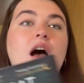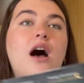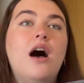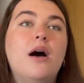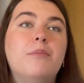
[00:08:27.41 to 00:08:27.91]

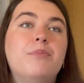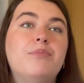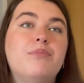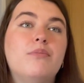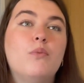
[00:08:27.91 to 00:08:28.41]

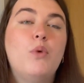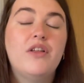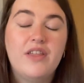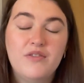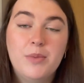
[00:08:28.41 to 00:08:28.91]
while
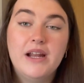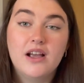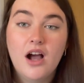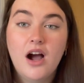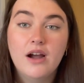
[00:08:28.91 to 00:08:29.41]
they've been in
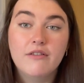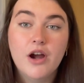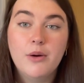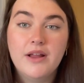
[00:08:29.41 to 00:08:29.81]
Cairo,